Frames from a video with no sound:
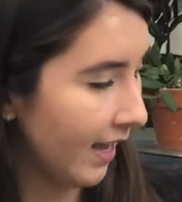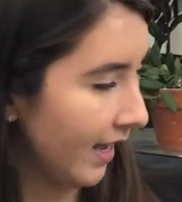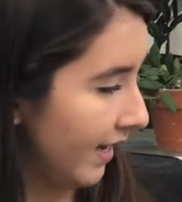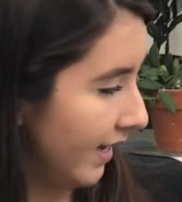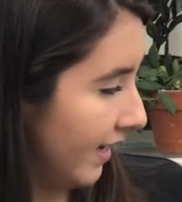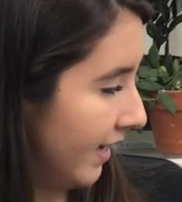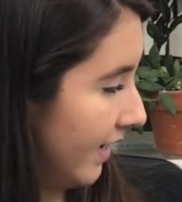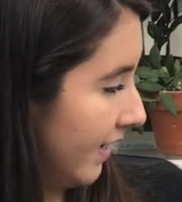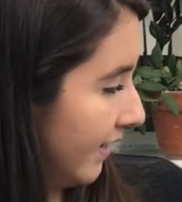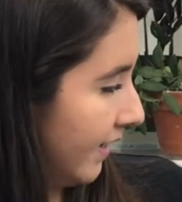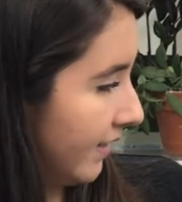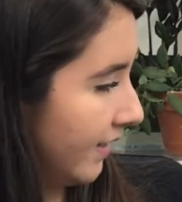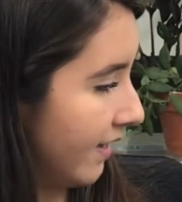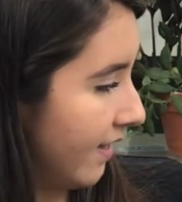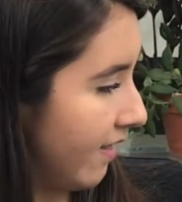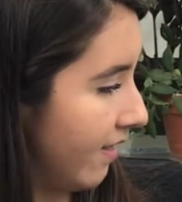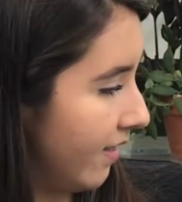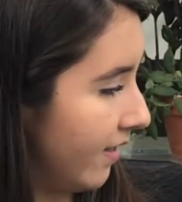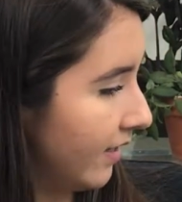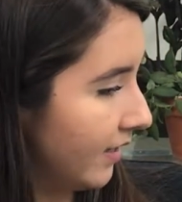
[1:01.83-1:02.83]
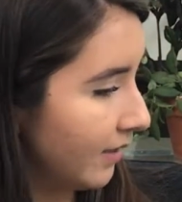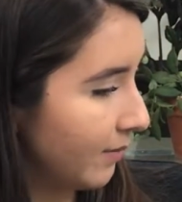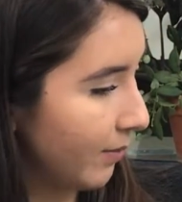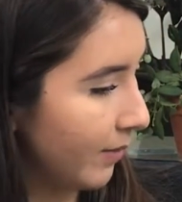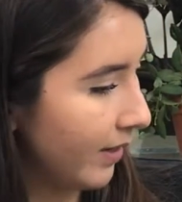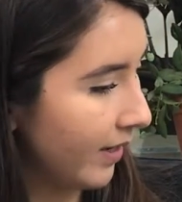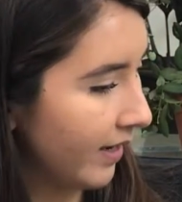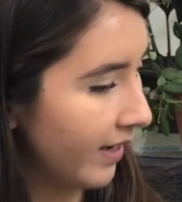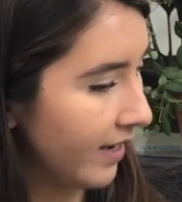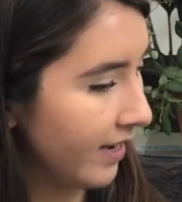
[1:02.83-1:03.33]
And this
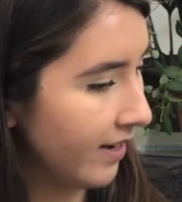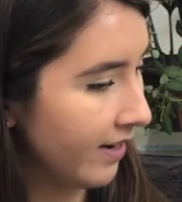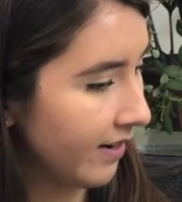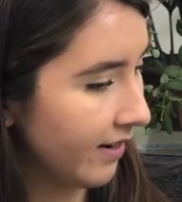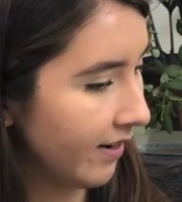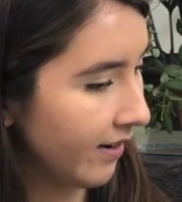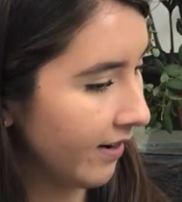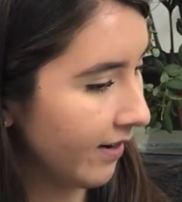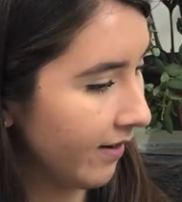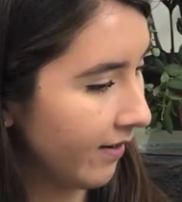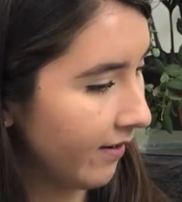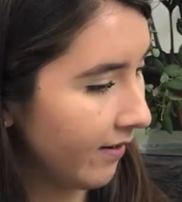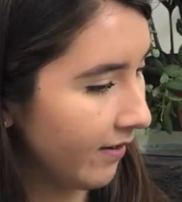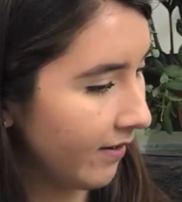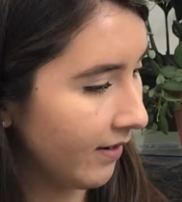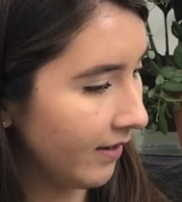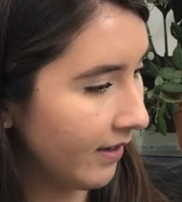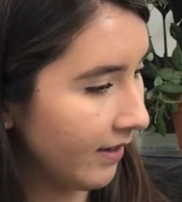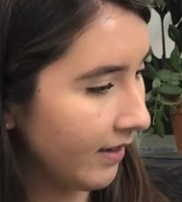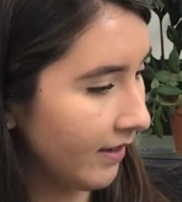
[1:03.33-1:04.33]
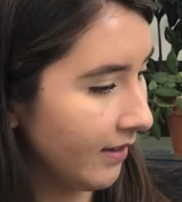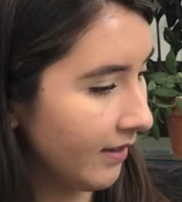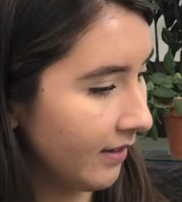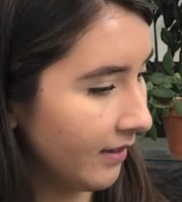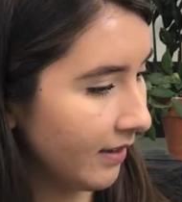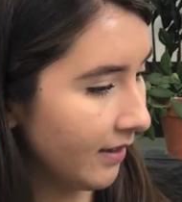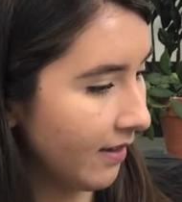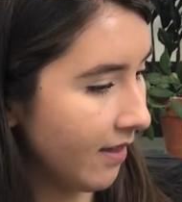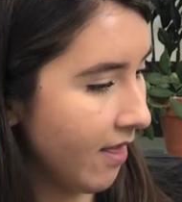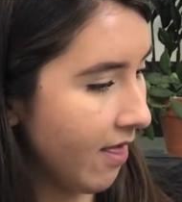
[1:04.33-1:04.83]
plant here
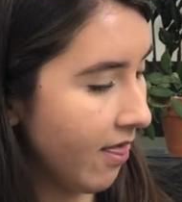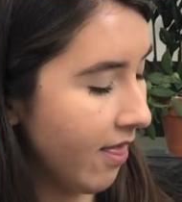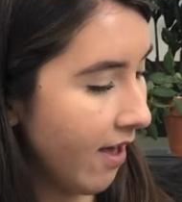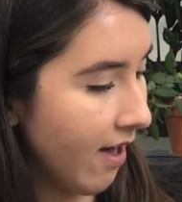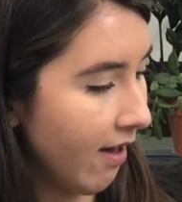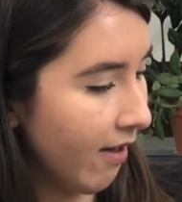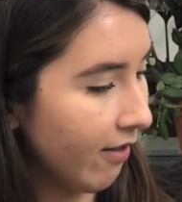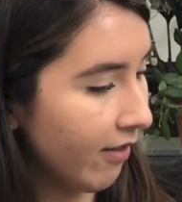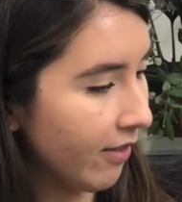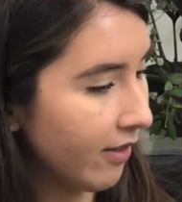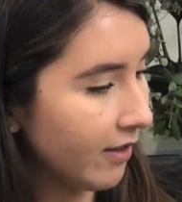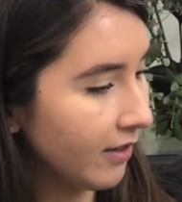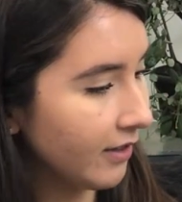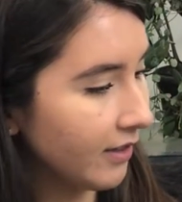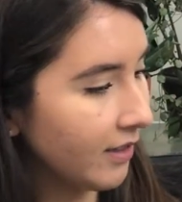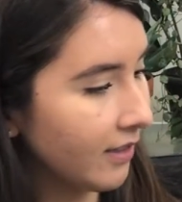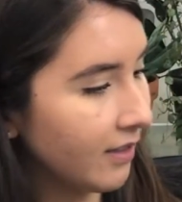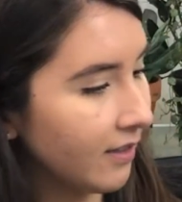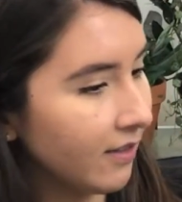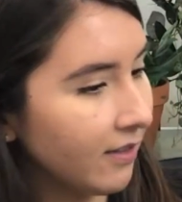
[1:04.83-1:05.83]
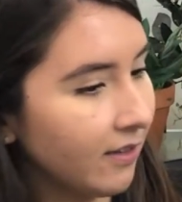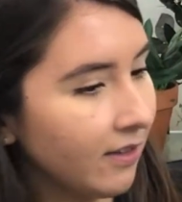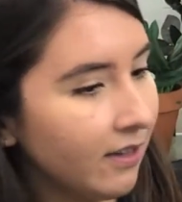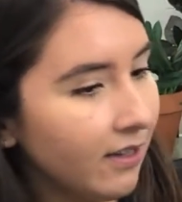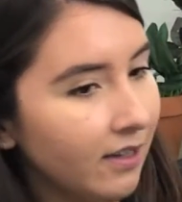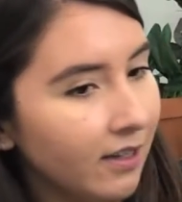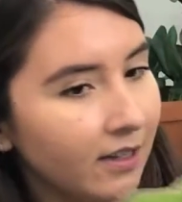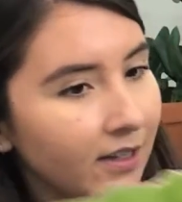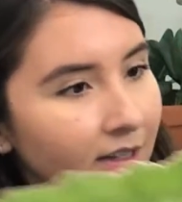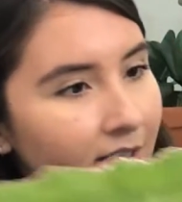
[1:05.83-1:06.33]
is the healthiest
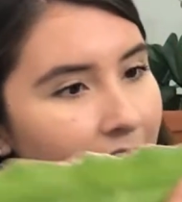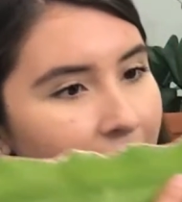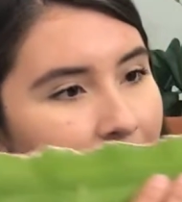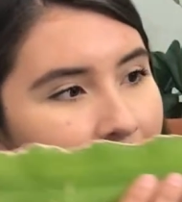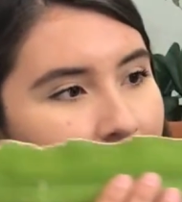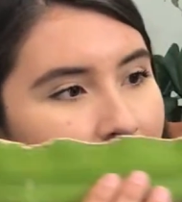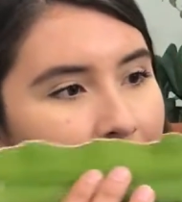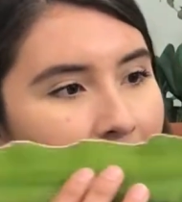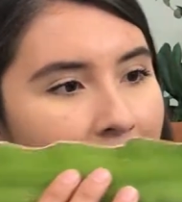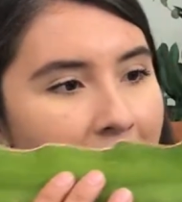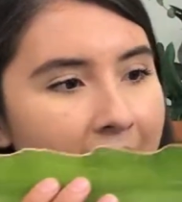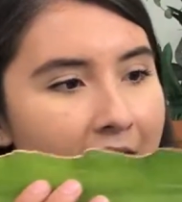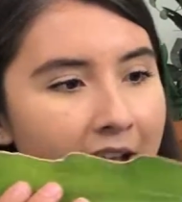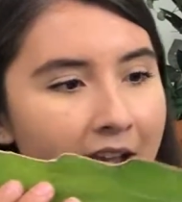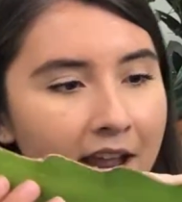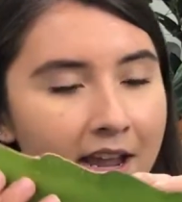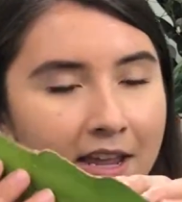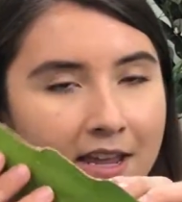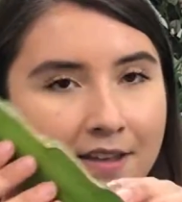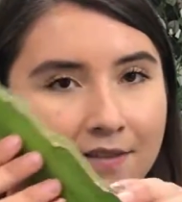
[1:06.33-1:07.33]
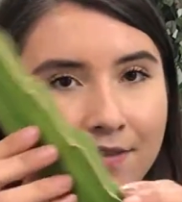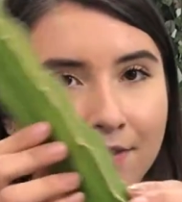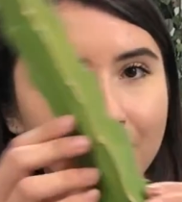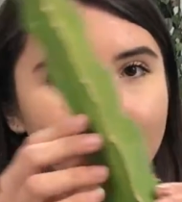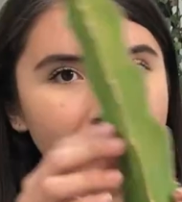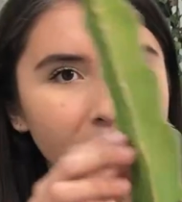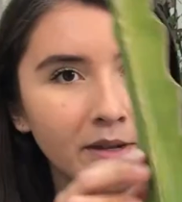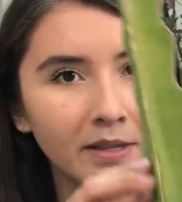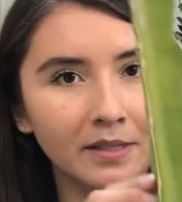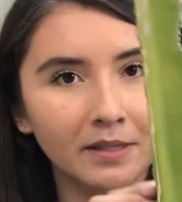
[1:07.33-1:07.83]
little guy, even
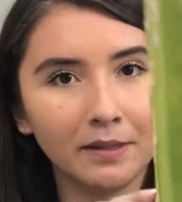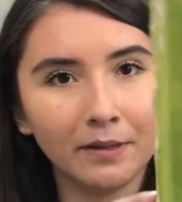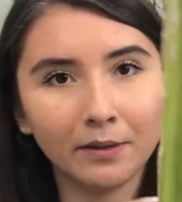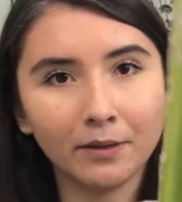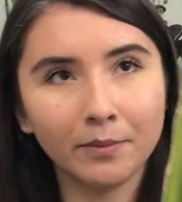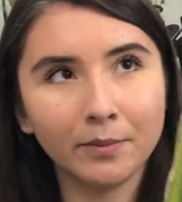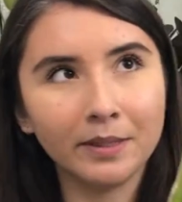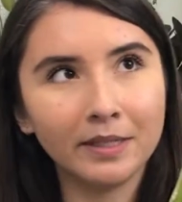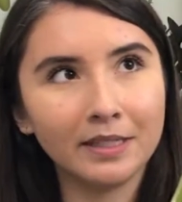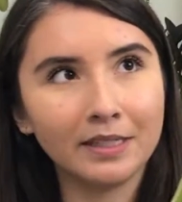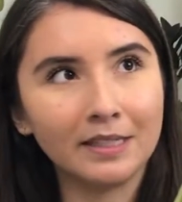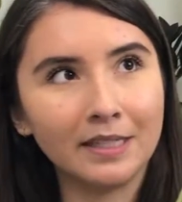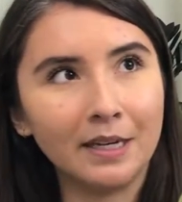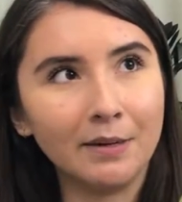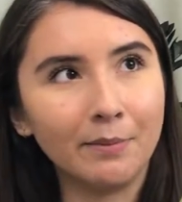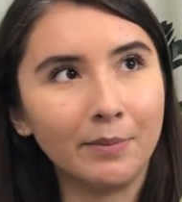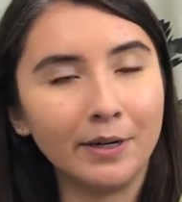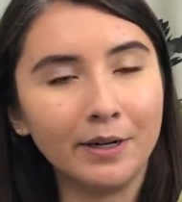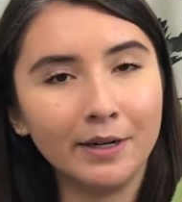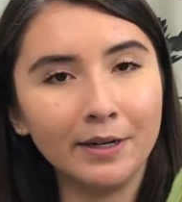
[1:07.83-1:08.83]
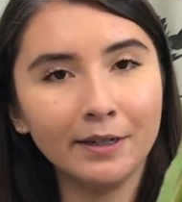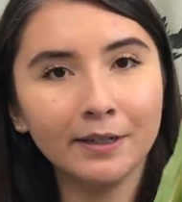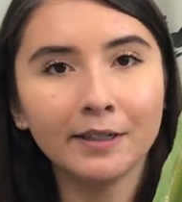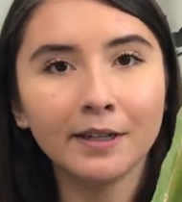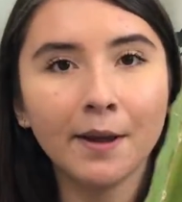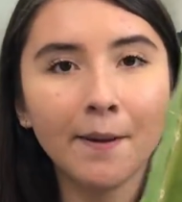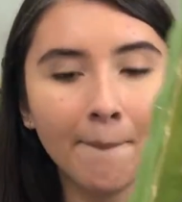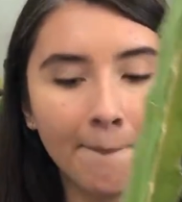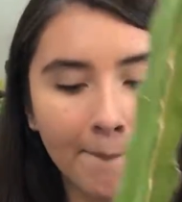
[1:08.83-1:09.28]
though he's a little bit sunburned.